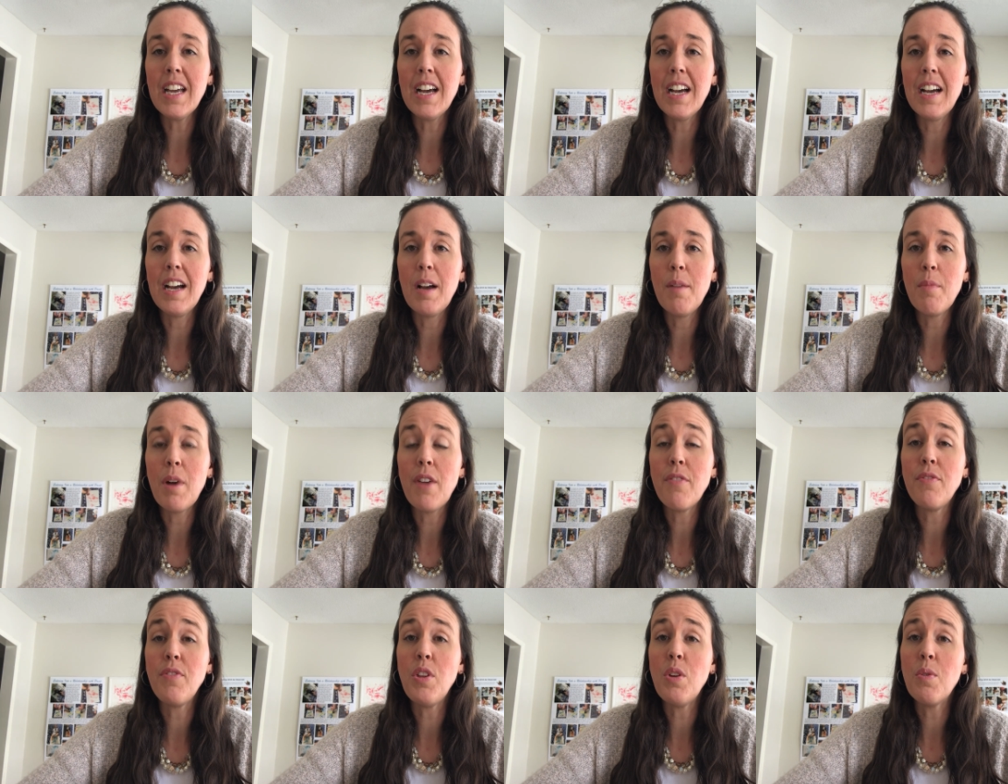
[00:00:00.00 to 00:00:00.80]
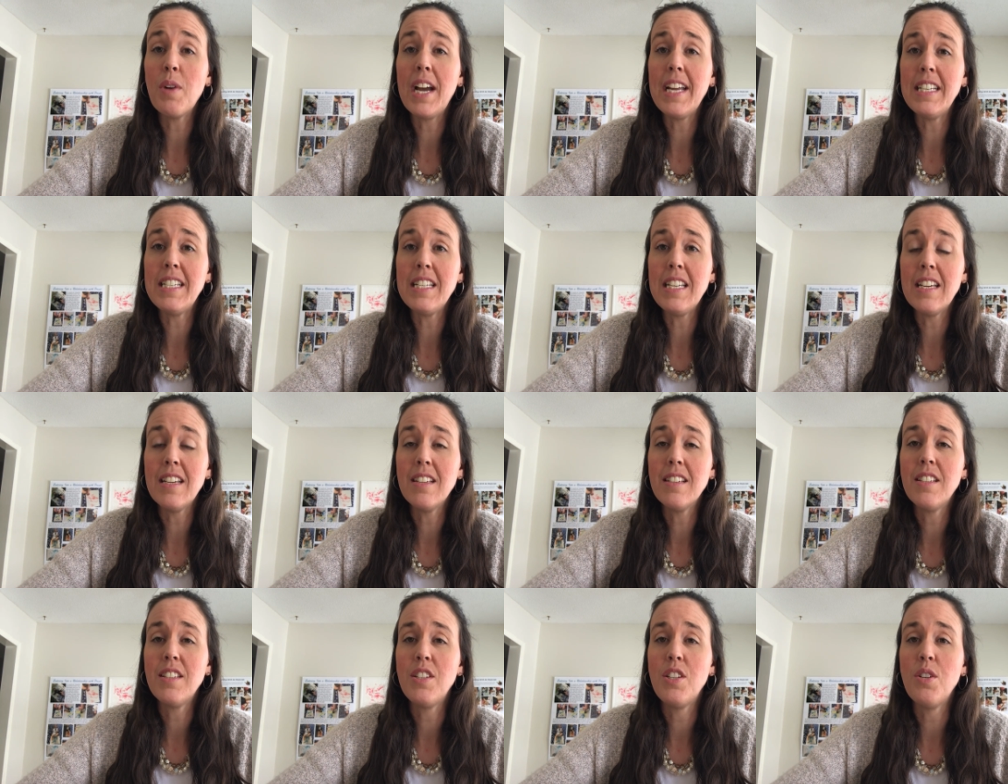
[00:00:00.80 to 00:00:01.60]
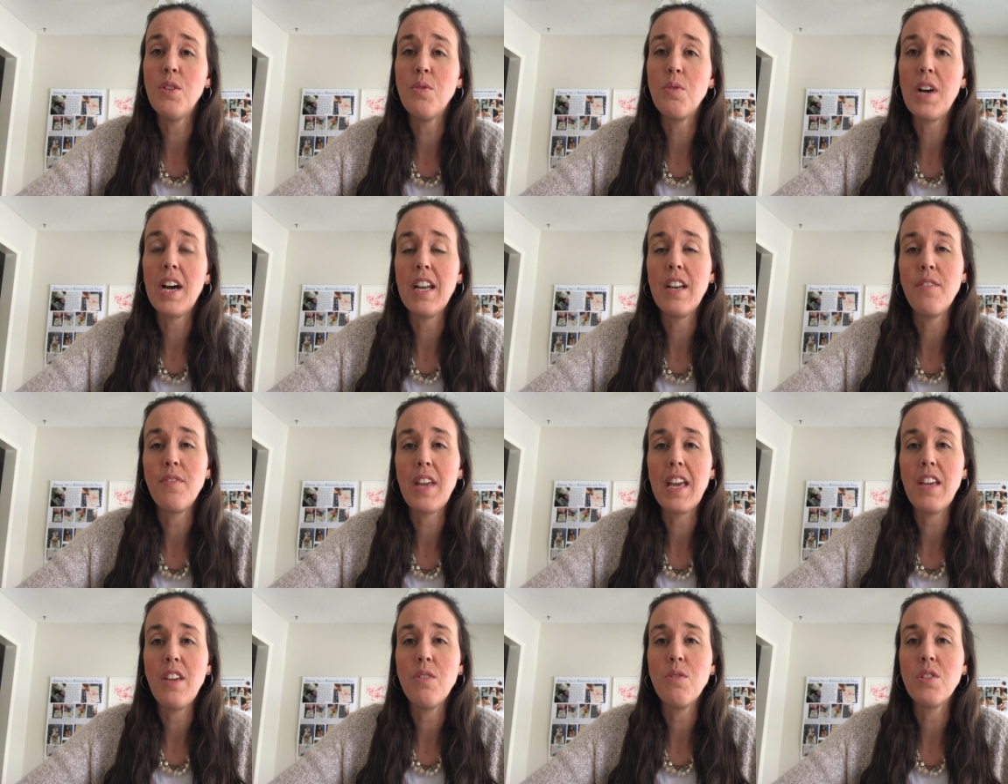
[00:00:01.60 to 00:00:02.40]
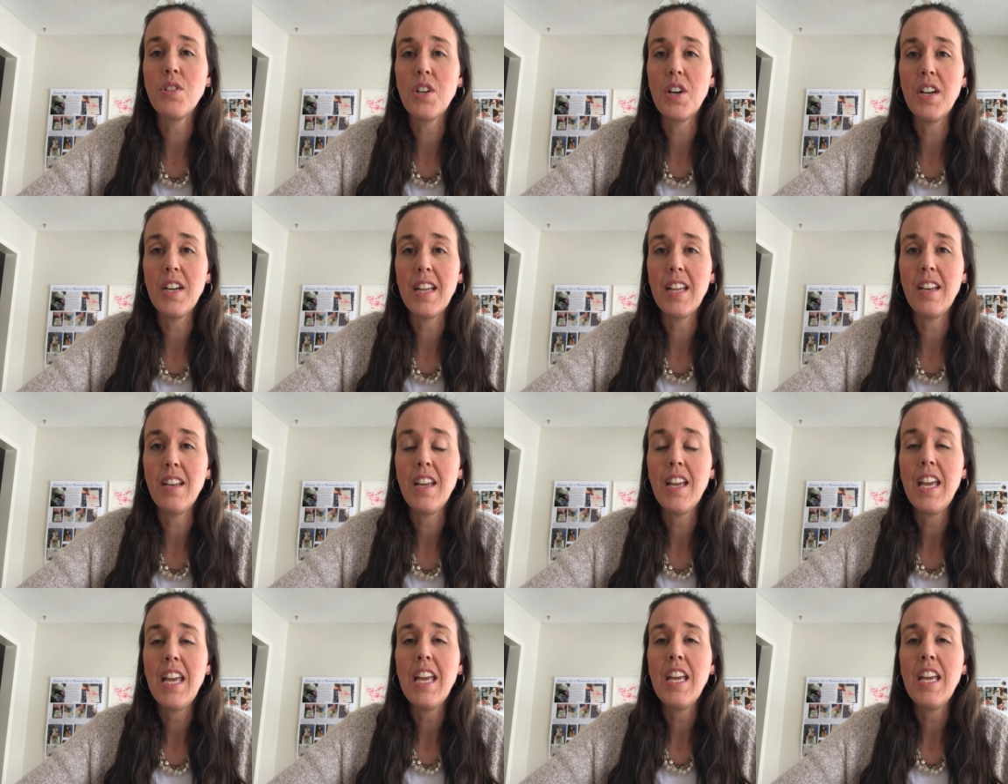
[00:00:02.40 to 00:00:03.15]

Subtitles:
a few ideas to kind of get you started.